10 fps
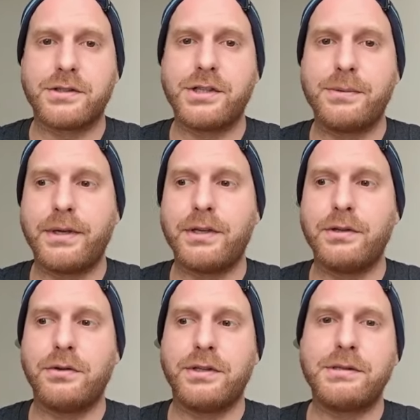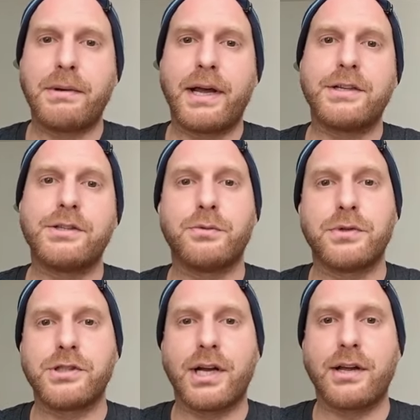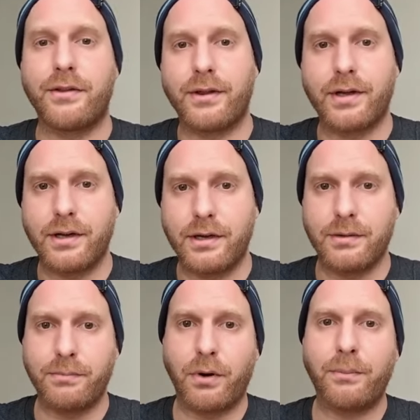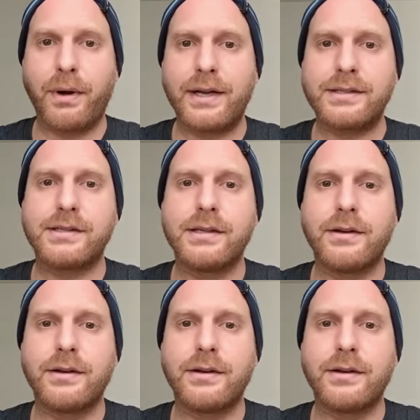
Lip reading: GPU, and display engine, which are the important parts here